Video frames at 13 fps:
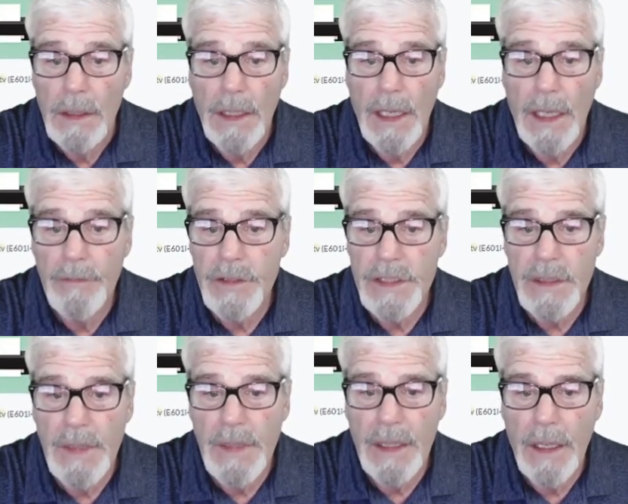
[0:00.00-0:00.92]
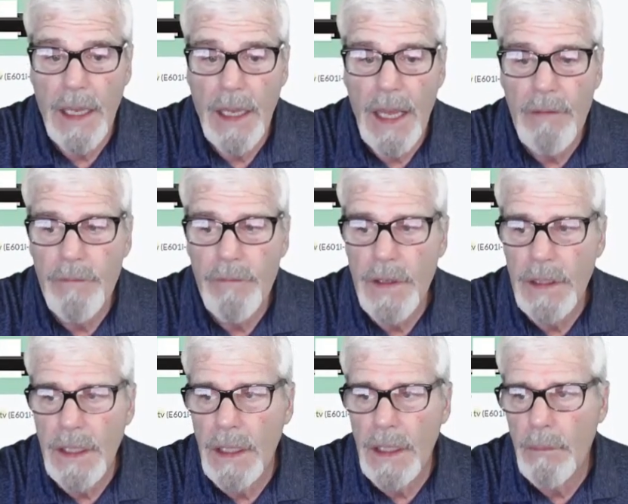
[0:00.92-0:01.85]
They have just about
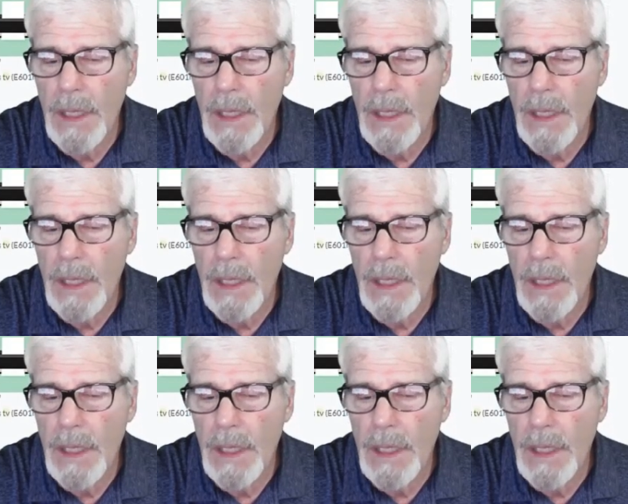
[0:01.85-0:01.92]
everything